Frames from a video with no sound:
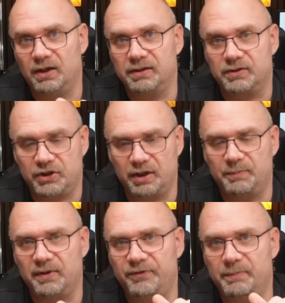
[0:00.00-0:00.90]
on
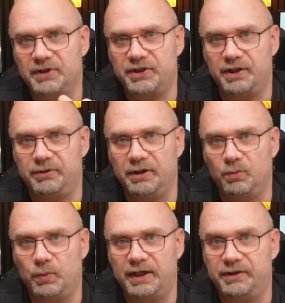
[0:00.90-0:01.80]
top of the material
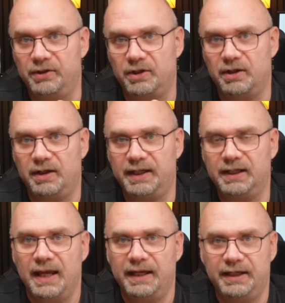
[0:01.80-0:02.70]
where you're cutting.